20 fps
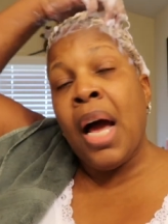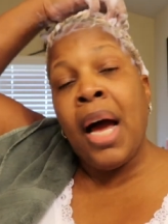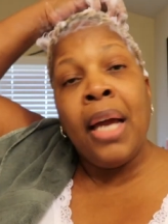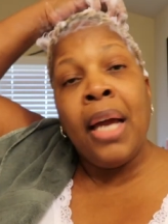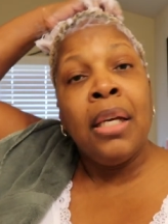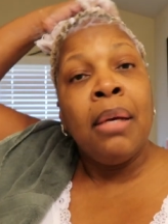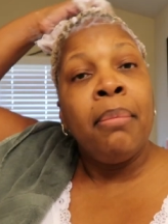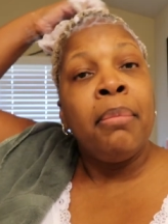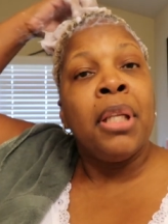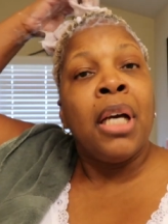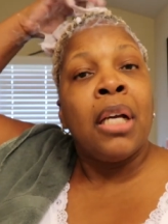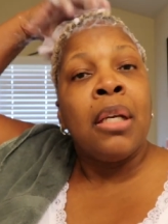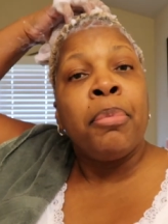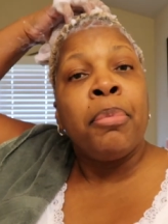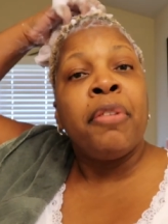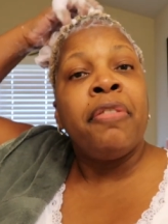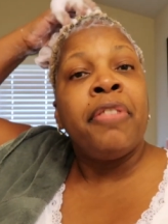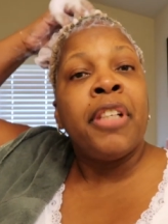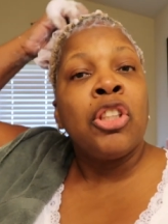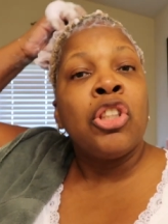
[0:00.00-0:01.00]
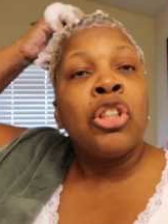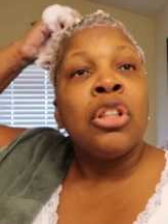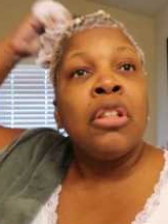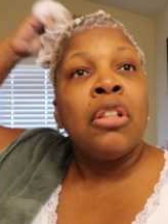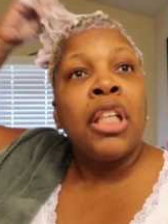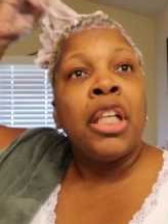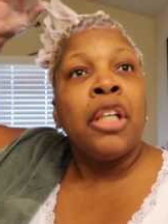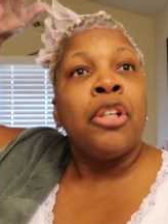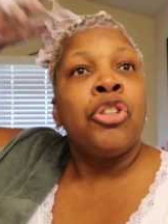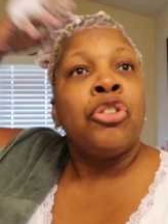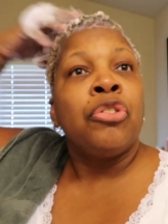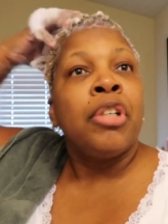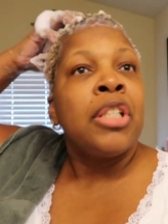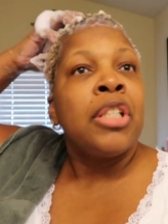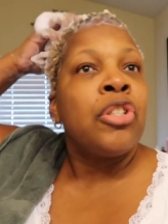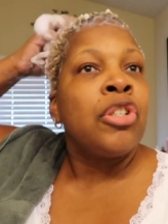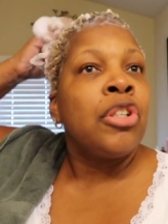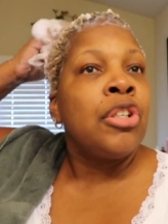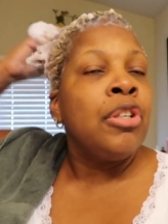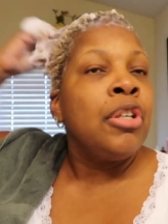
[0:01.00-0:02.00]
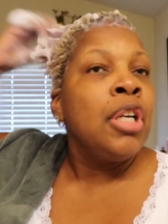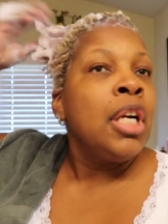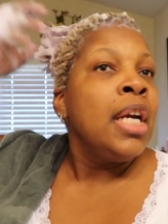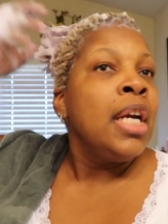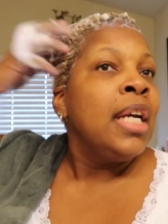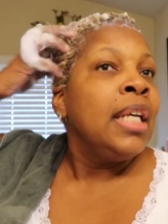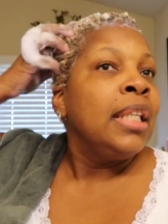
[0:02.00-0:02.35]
I am not a professional hairdresser.